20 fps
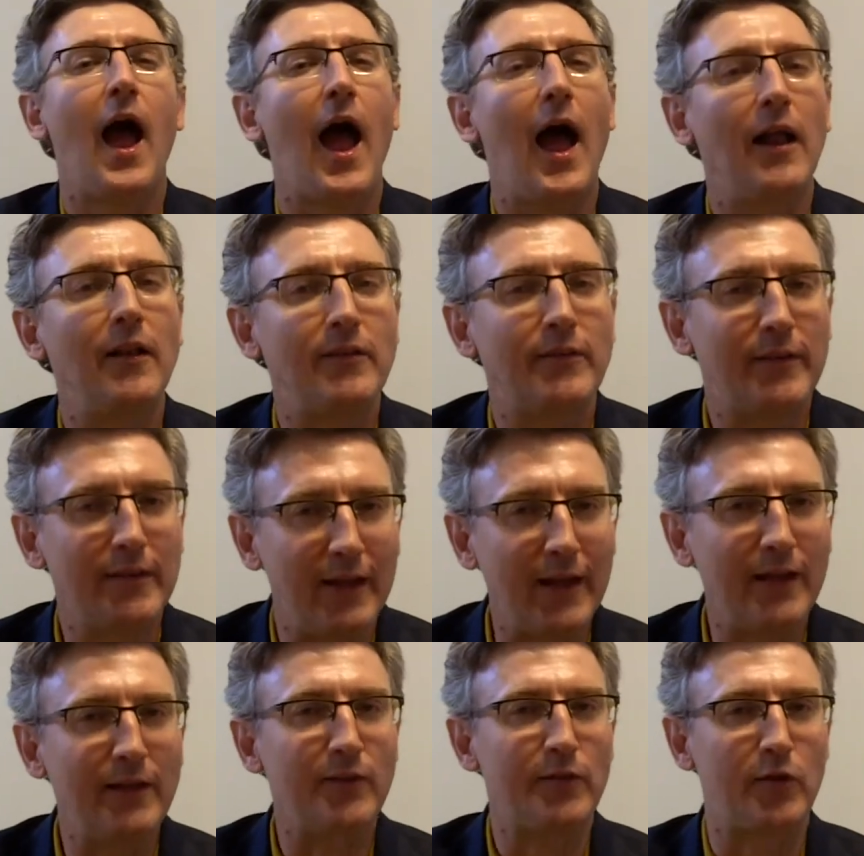And
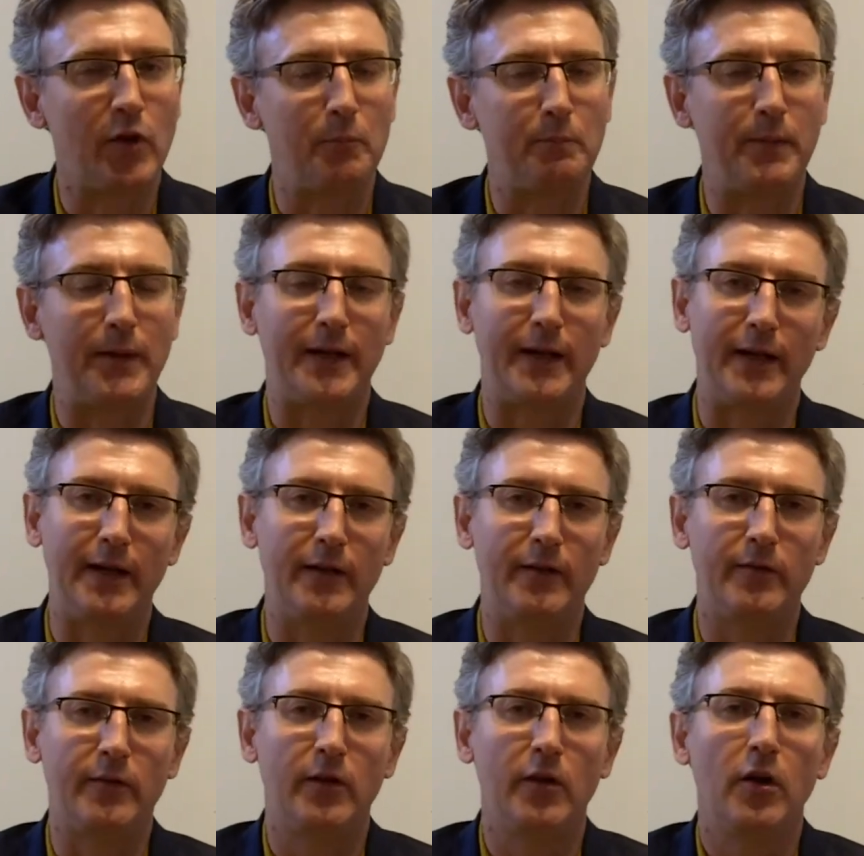today's topic
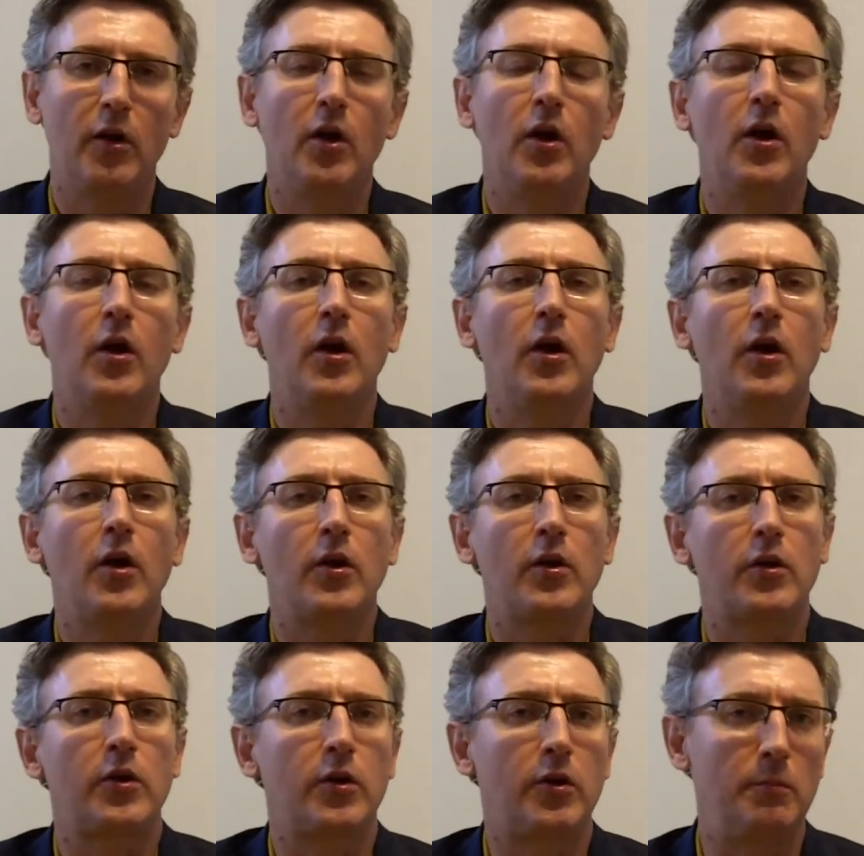is
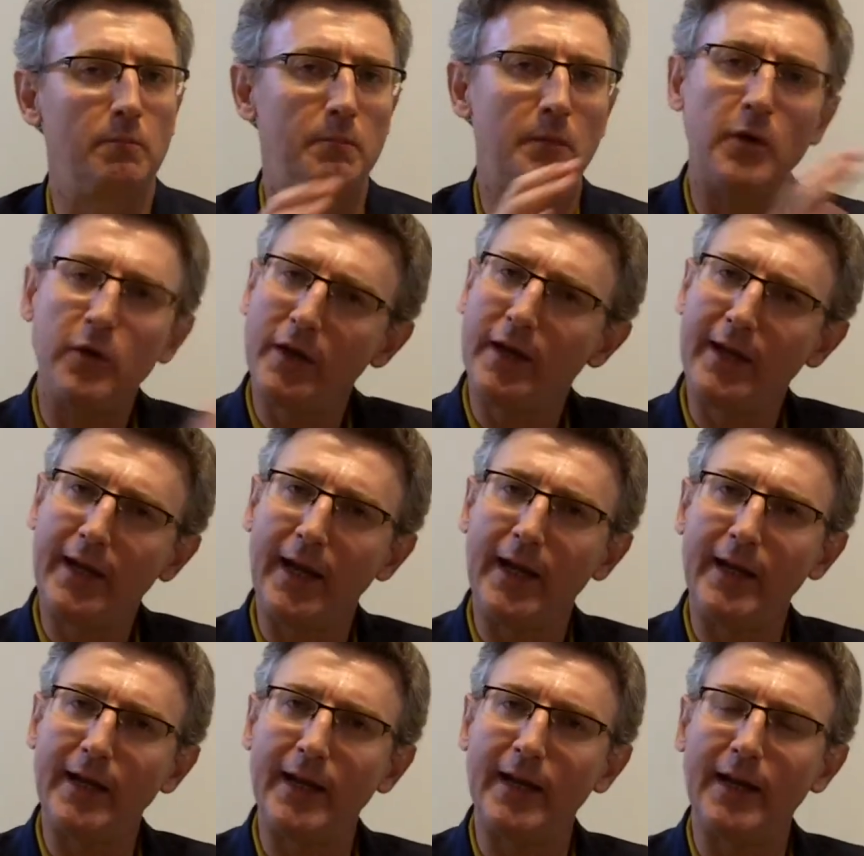
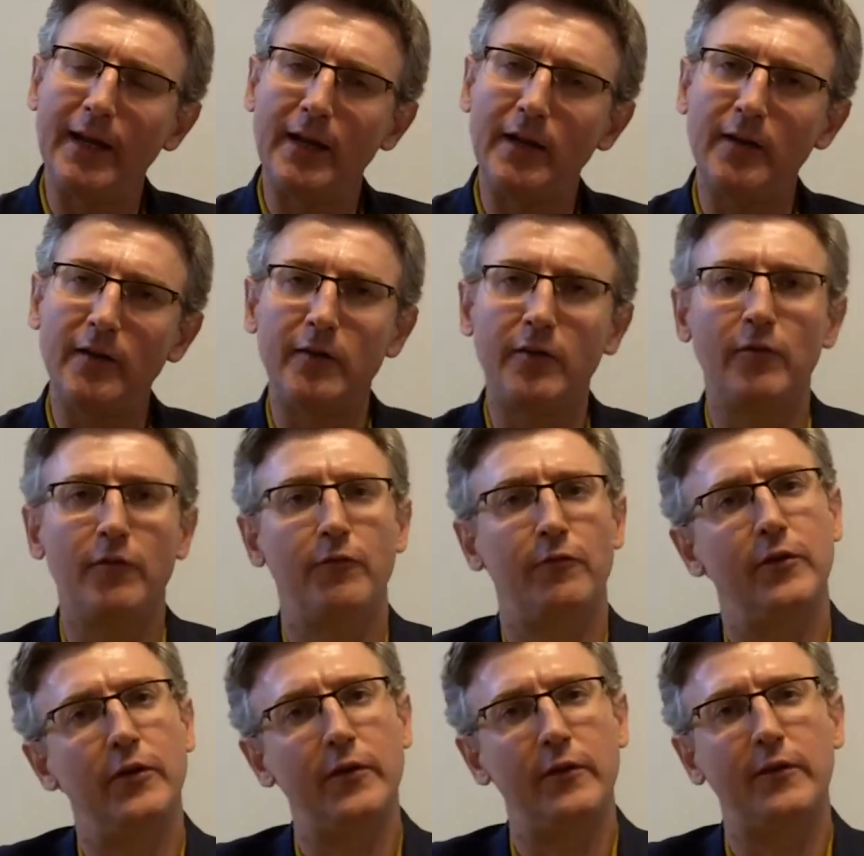communicating in English
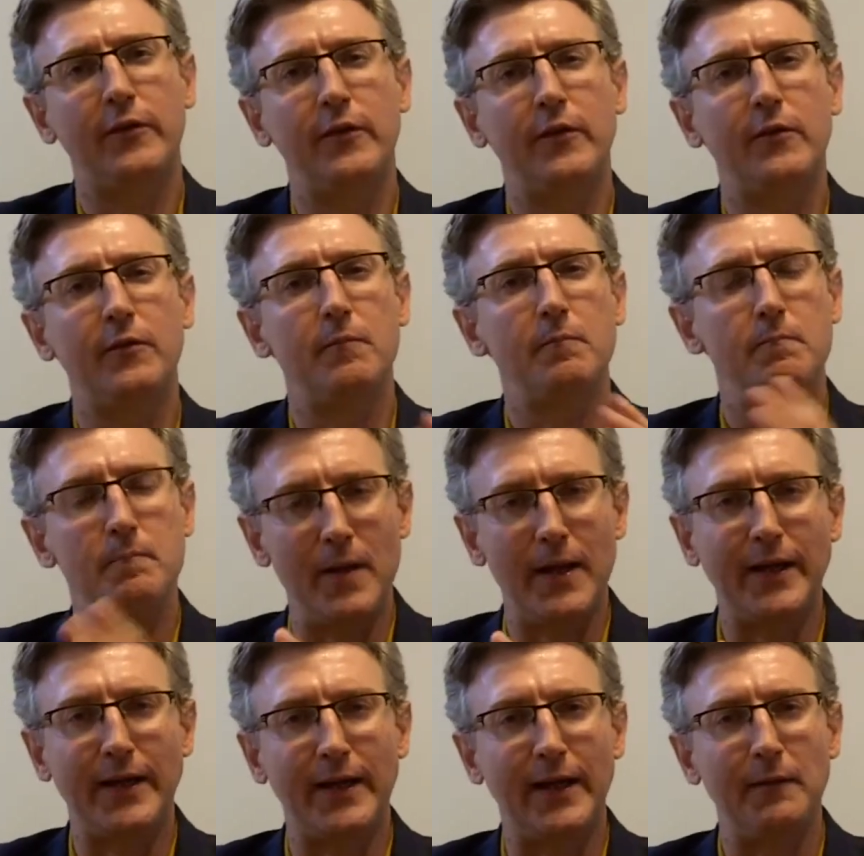versus
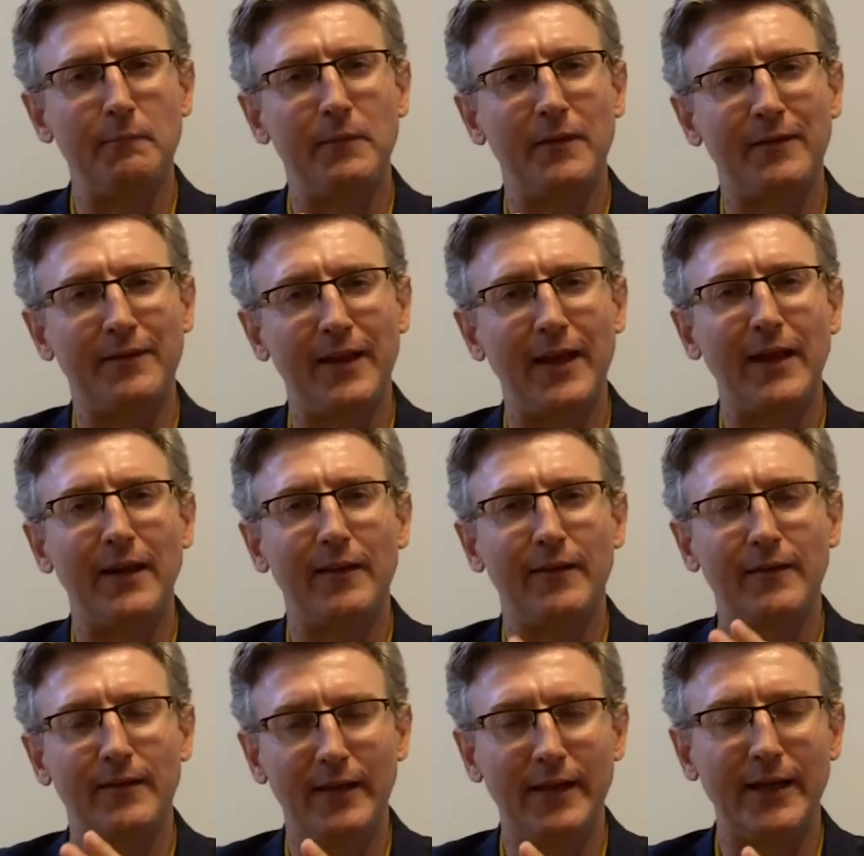making
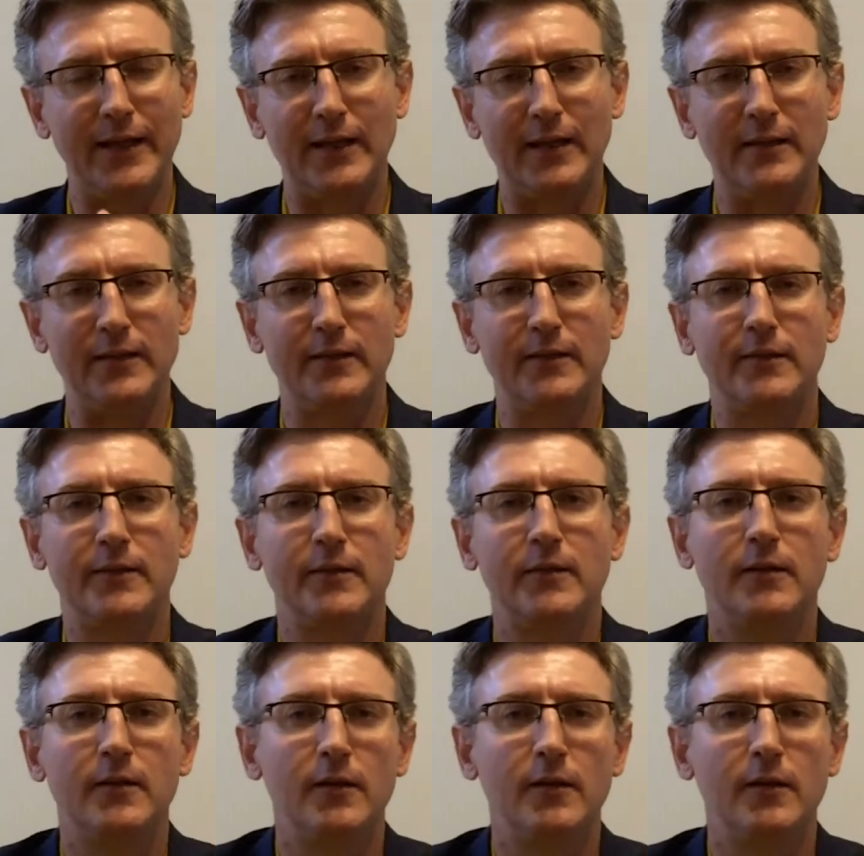mistakes in English.